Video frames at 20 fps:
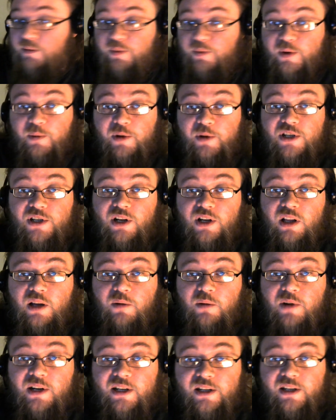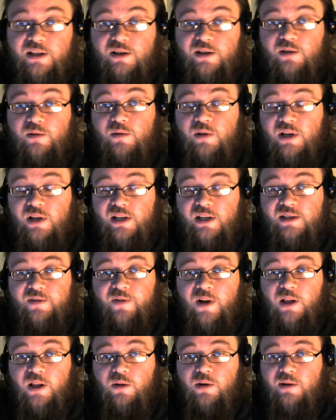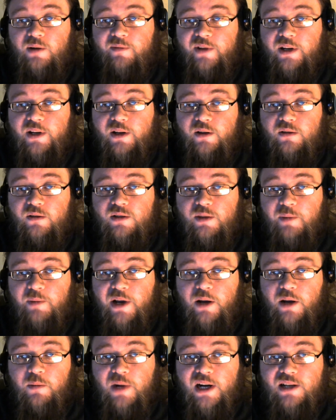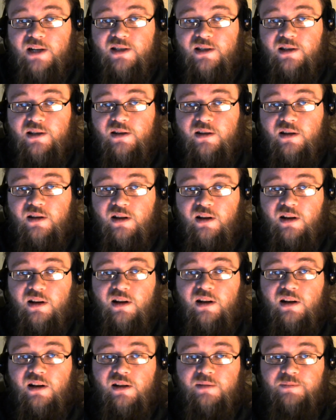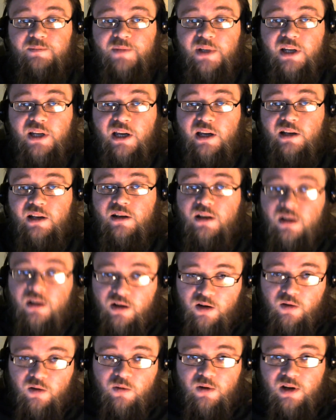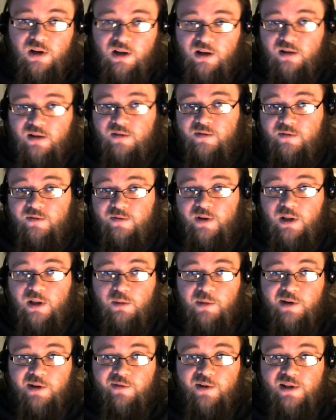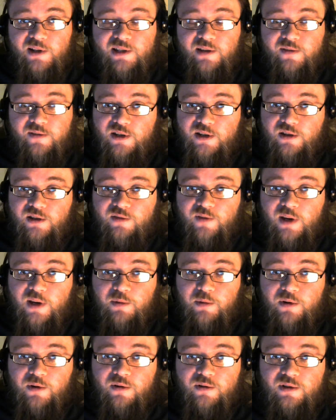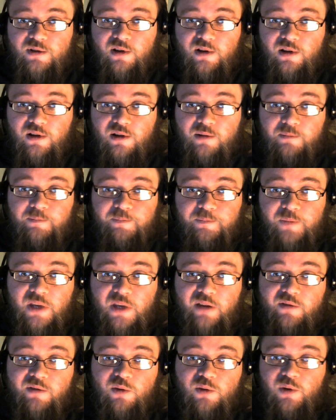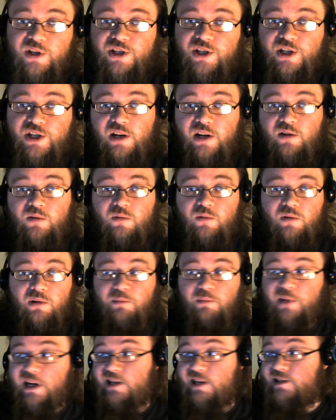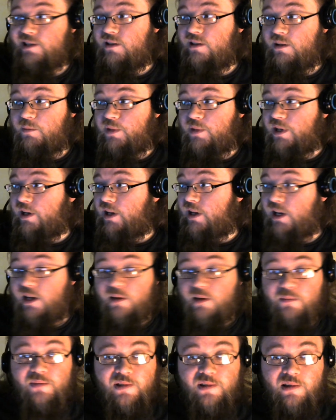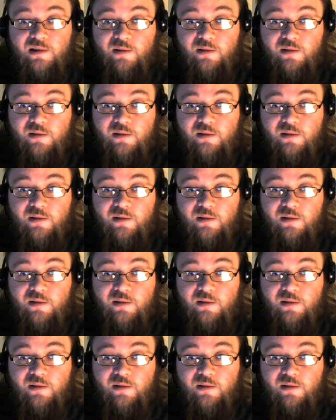That's pretty much all I wanted to do is a follow-up video to my unboxing. Again, go follow my friends at Vicious Vapors. I have a Twitch channel where I'm constantly playing games.